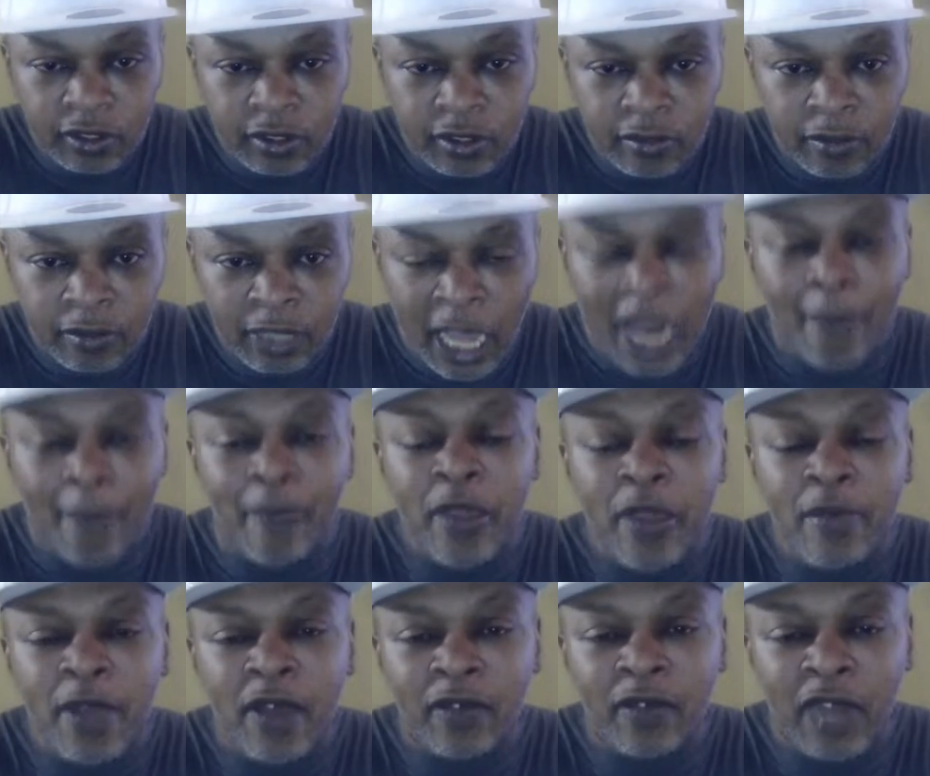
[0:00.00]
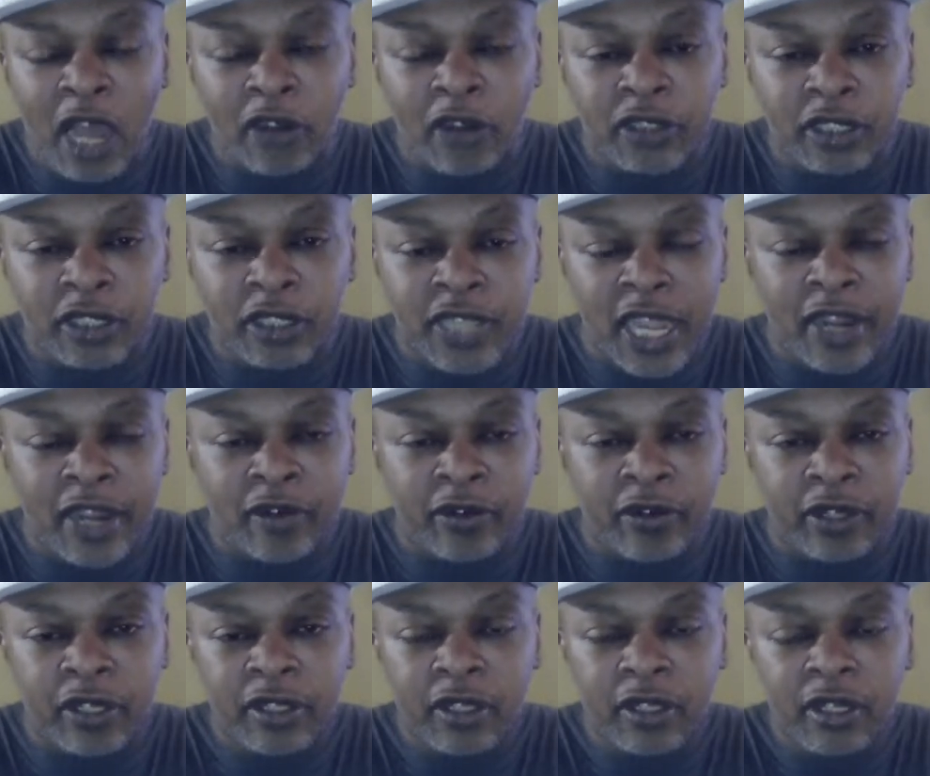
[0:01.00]
A lot of people have lost
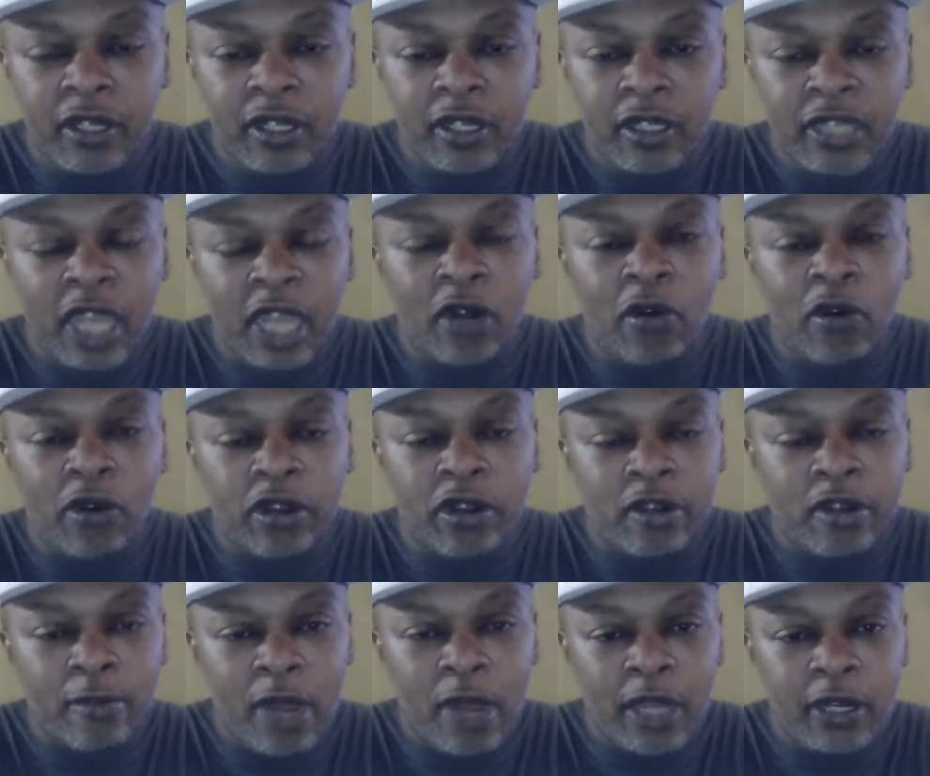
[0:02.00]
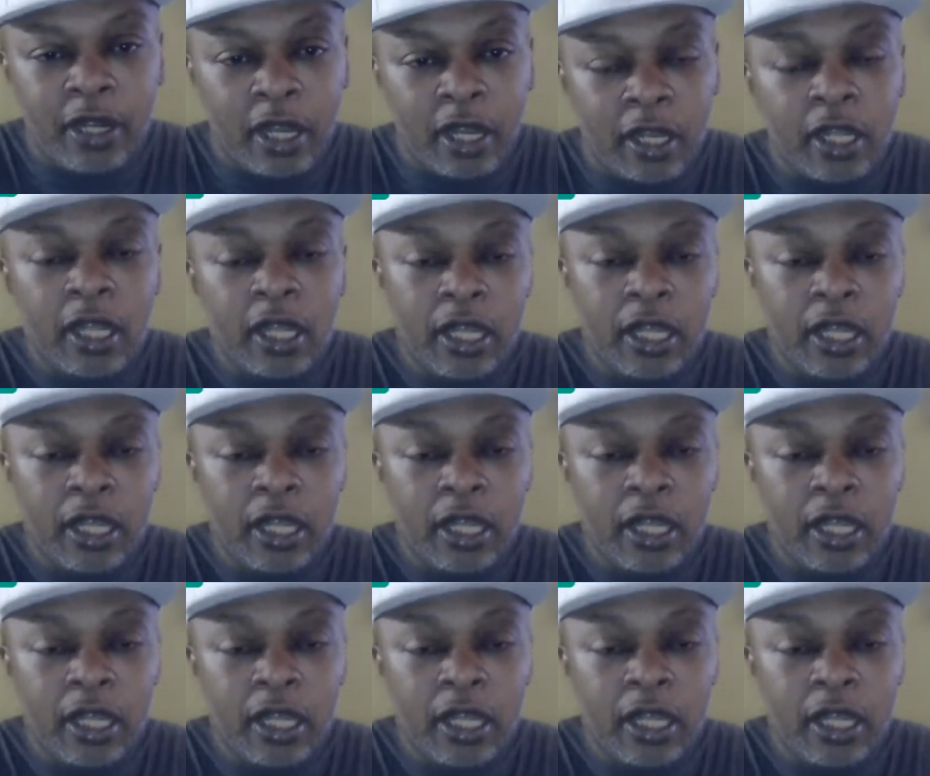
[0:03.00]
integrity. They don't care about nothing.